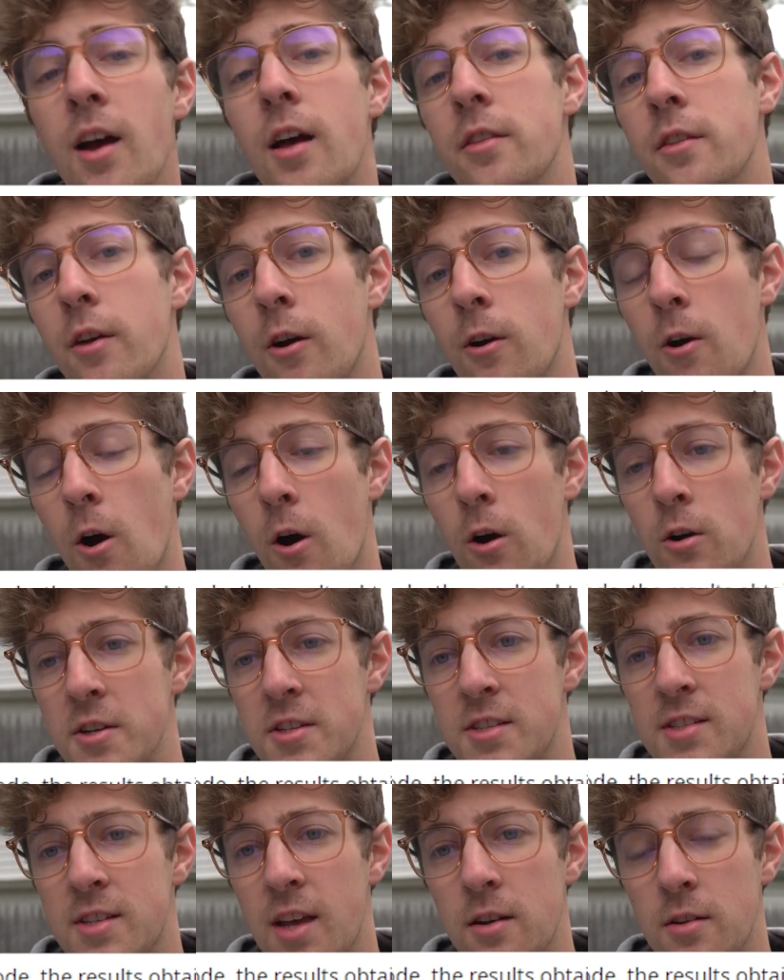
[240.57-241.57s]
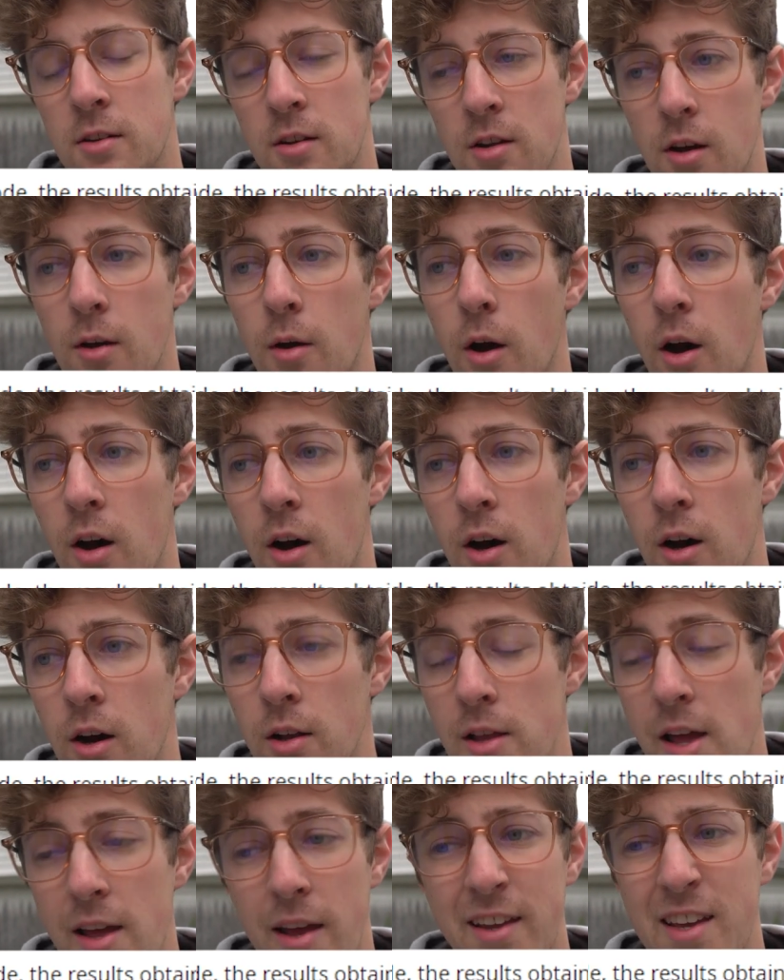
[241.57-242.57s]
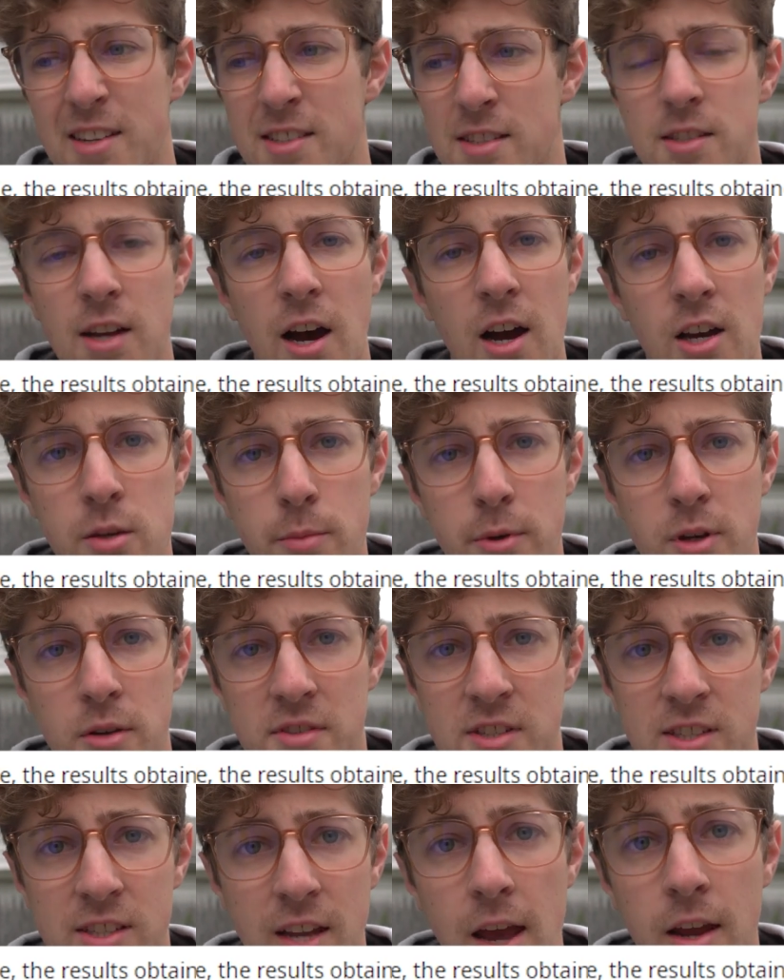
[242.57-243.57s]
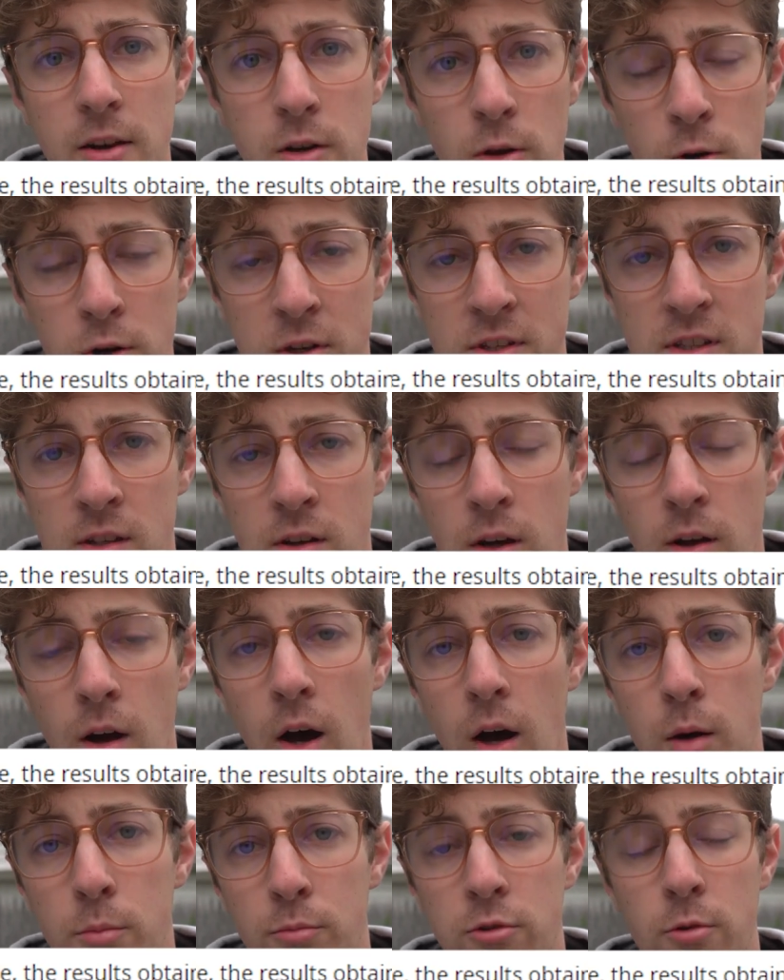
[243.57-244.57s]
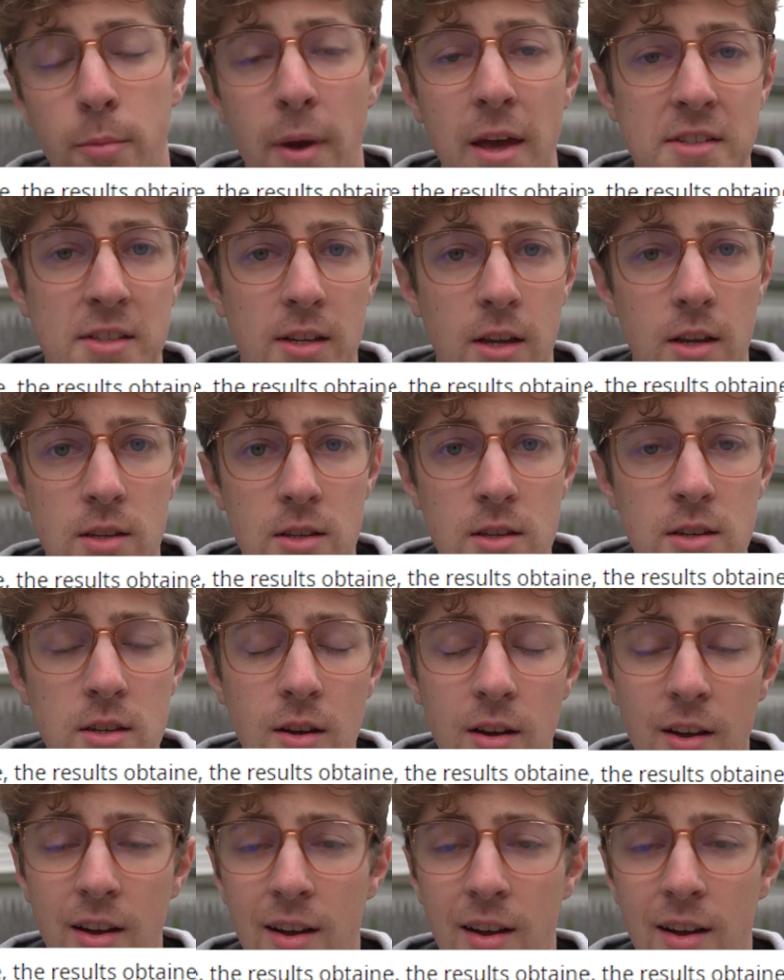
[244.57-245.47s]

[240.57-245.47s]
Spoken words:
There are a set, document of standards from SAE.